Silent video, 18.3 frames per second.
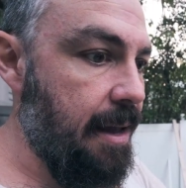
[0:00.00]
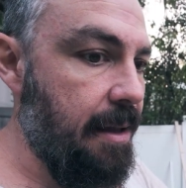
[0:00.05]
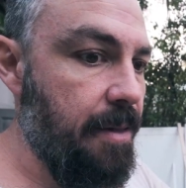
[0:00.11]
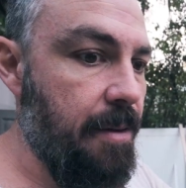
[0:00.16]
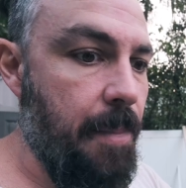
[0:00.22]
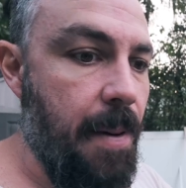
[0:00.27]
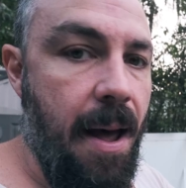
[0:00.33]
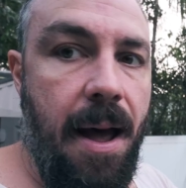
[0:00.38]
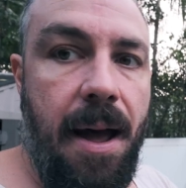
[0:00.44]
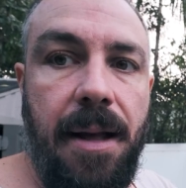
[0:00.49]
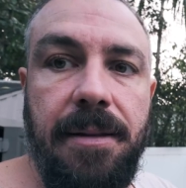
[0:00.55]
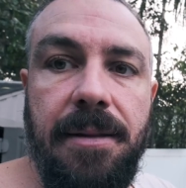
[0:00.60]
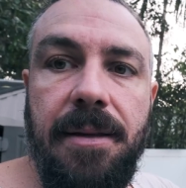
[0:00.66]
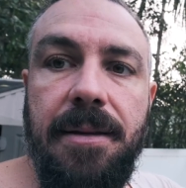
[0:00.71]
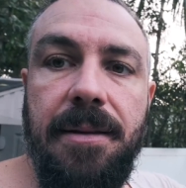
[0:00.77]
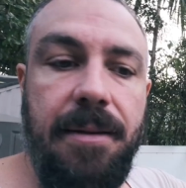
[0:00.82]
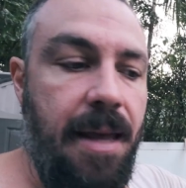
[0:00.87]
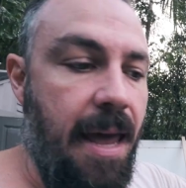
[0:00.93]
the
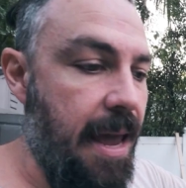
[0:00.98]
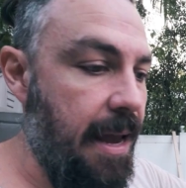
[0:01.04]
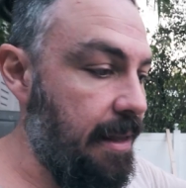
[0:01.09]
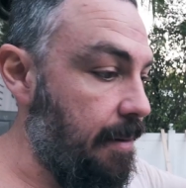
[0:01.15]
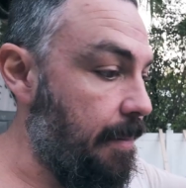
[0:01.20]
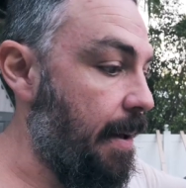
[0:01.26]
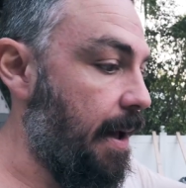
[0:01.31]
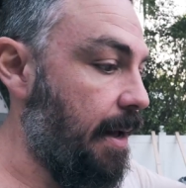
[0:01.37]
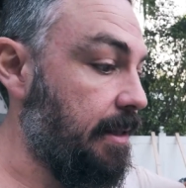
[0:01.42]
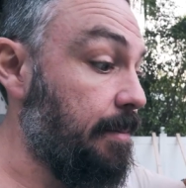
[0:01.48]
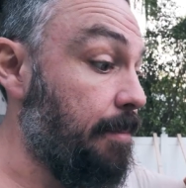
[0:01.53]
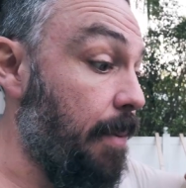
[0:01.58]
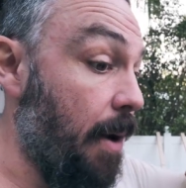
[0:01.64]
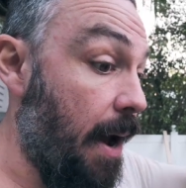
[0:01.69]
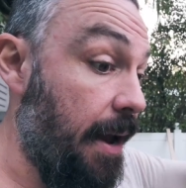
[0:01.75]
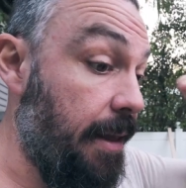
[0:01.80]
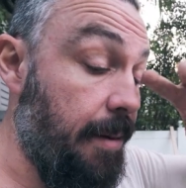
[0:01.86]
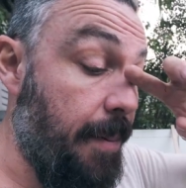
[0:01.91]
parts
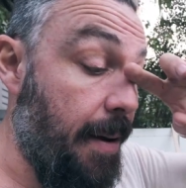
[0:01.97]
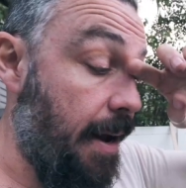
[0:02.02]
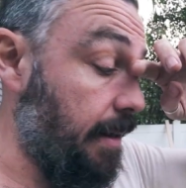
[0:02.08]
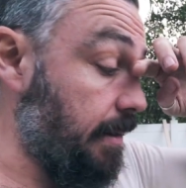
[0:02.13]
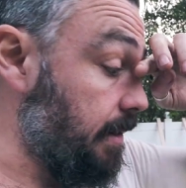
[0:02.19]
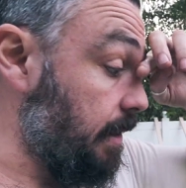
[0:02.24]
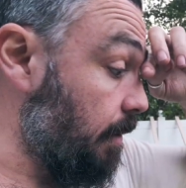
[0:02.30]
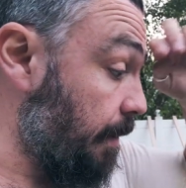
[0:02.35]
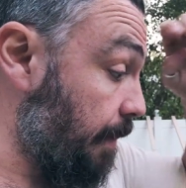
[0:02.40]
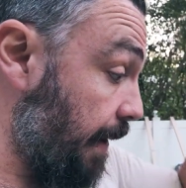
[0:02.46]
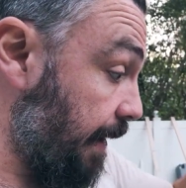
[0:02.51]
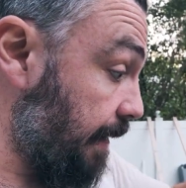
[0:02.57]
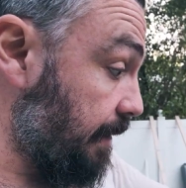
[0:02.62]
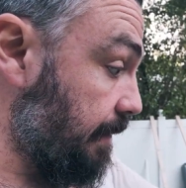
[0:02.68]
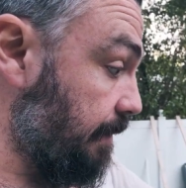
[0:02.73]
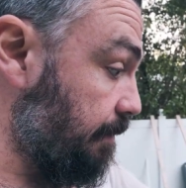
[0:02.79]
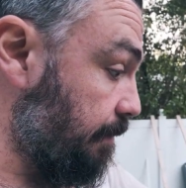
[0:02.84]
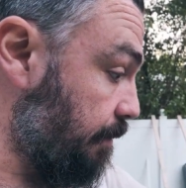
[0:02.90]
by the parts that we've
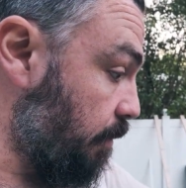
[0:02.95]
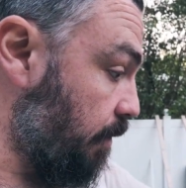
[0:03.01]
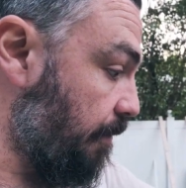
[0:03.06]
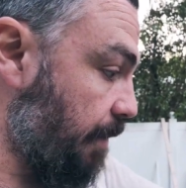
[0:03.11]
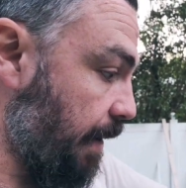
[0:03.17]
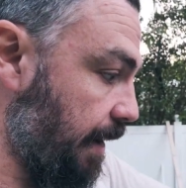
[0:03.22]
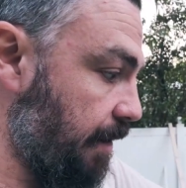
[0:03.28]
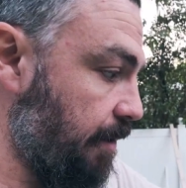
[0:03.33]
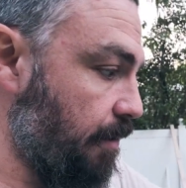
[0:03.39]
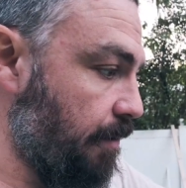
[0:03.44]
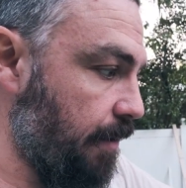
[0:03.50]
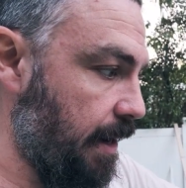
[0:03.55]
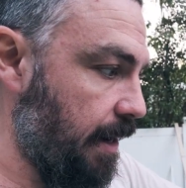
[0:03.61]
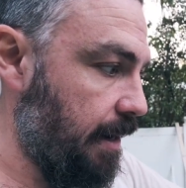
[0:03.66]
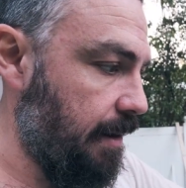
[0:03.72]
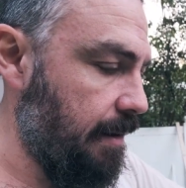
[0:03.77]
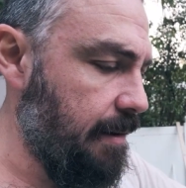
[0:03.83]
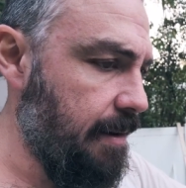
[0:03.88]
painted
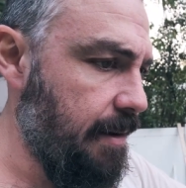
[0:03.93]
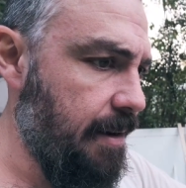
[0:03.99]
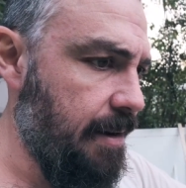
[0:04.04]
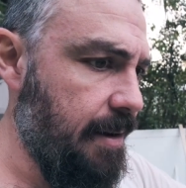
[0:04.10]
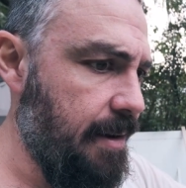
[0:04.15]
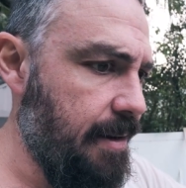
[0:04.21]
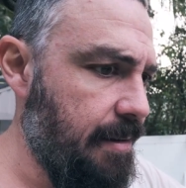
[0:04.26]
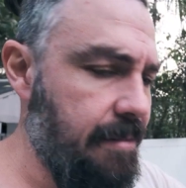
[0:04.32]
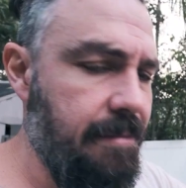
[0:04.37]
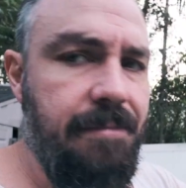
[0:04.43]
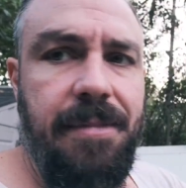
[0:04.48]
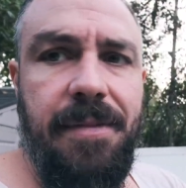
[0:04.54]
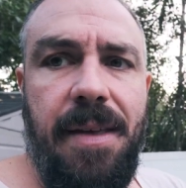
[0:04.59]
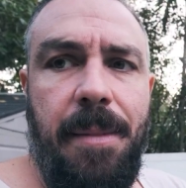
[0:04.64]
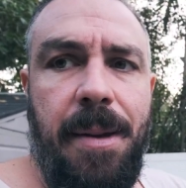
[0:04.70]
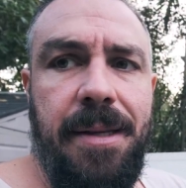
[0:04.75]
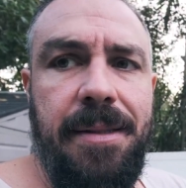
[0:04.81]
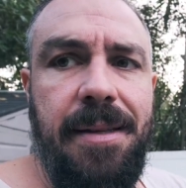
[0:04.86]
already. If
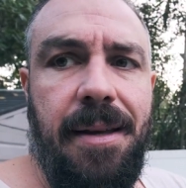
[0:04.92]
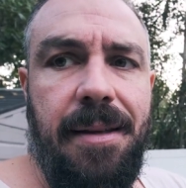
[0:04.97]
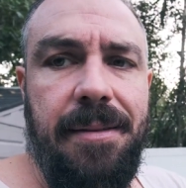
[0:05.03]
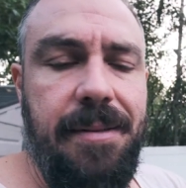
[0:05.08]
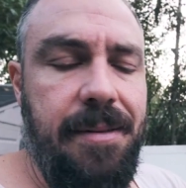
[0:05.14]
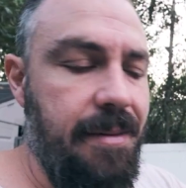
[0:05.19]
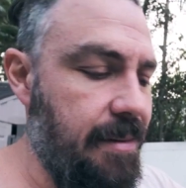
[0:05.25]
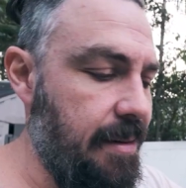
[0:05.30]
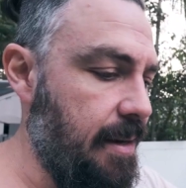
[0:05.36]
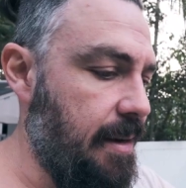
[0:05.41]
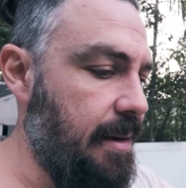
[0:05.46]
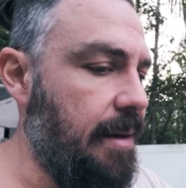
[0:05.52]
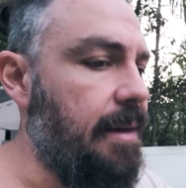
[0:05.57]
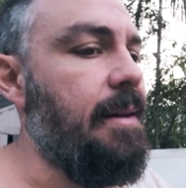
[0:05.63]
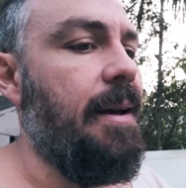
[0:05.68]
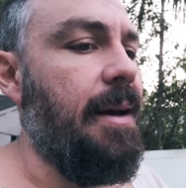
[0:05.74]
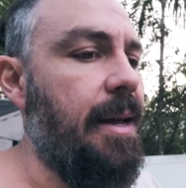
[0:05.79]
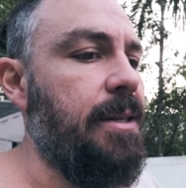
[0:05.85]
that makes sense.
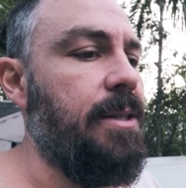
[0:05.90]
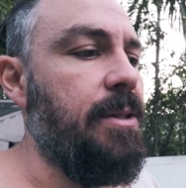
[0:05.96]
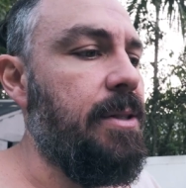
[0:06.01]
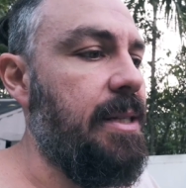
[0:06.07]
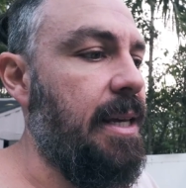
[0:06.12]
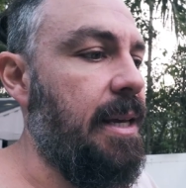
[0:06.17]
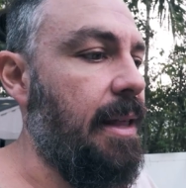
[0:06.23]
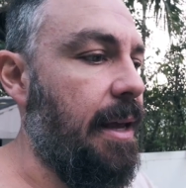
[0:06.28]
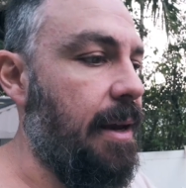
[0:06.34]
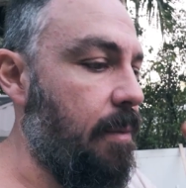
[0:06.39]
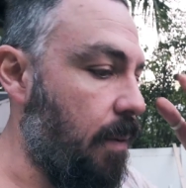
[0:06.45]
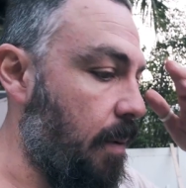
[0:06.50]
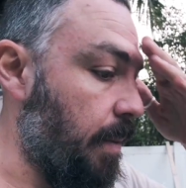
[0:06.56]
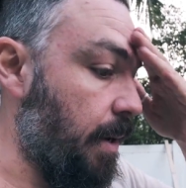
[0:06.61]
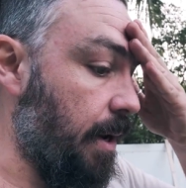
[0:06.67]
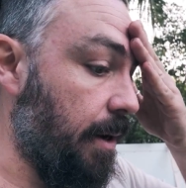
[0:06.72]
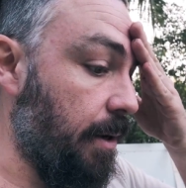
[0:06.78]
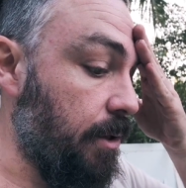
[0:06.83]
I guess you'll see like
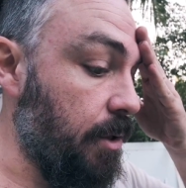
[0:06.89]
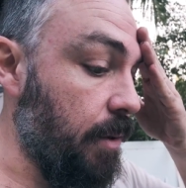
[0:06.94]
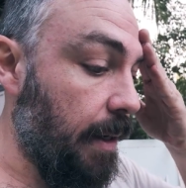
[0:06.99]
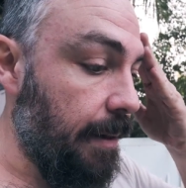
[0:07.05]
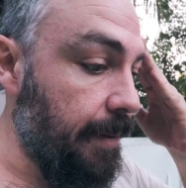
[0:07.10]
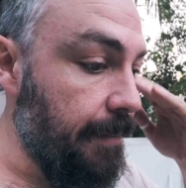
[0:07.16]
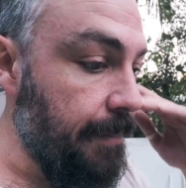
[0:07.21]
when we kind of do it.